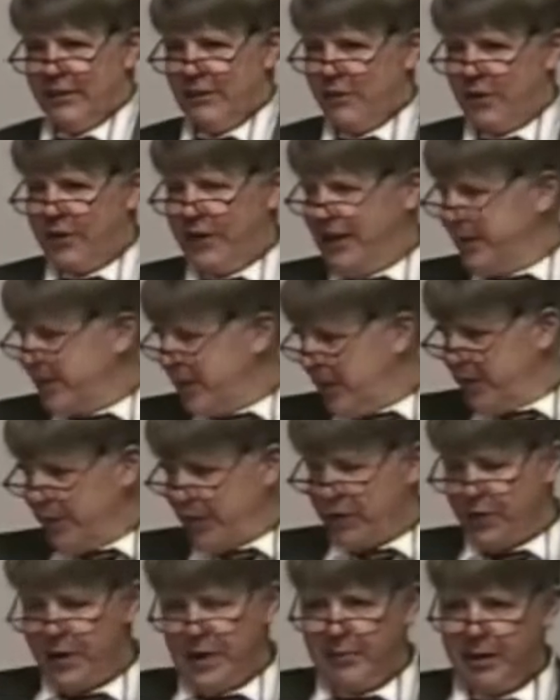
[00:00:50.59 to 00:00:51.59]
or these
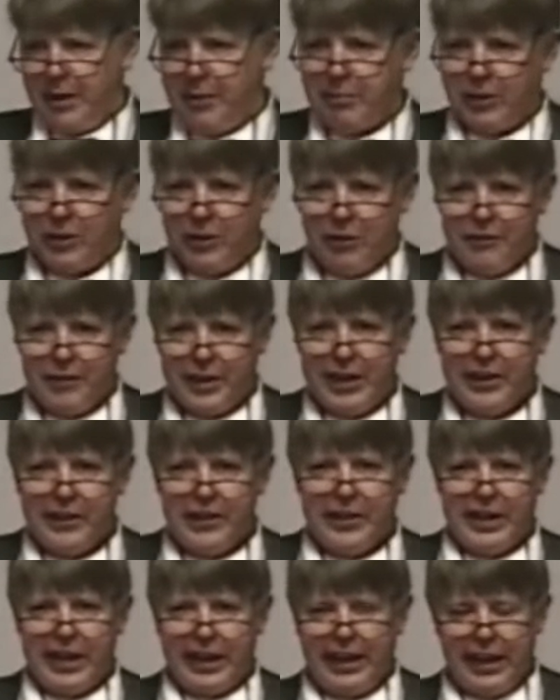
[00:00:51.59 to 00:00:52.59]
other 3 people over
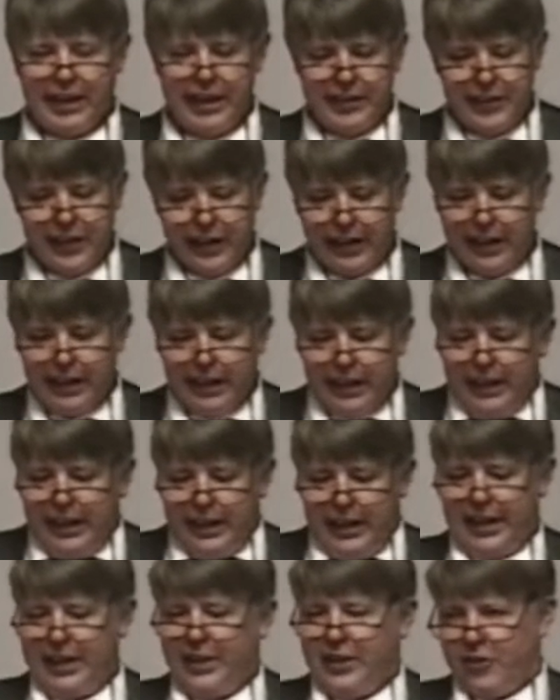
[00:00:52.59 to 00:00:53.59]
here engaging
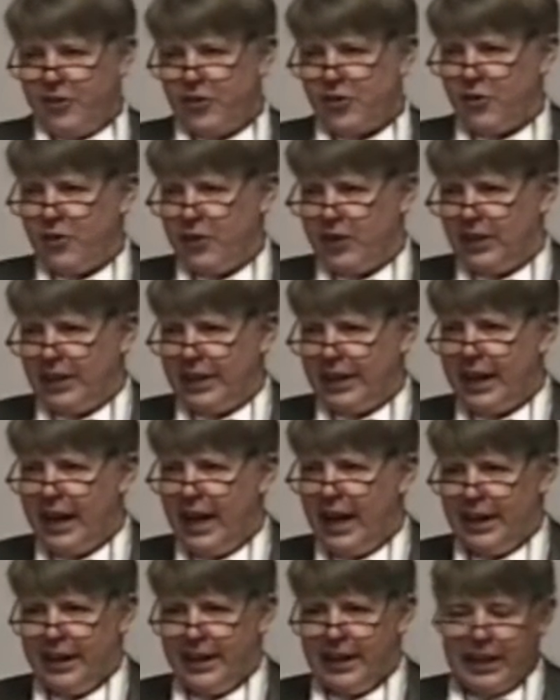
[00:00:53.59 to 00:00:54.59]
in disorderly
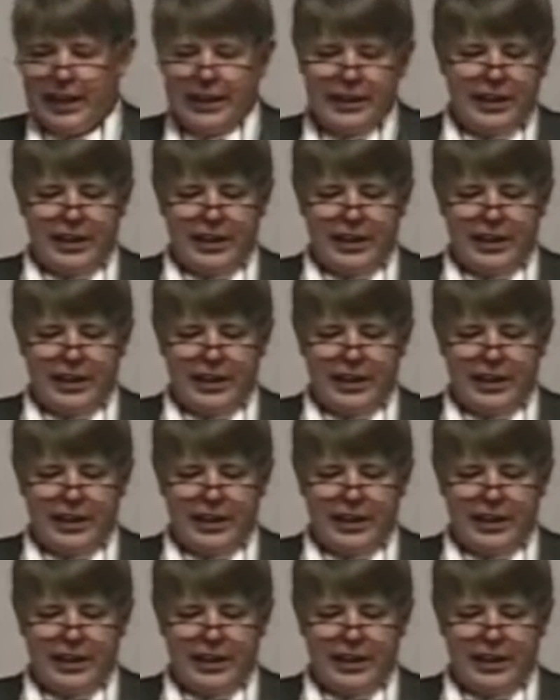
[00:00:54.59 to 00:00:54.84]
conduct.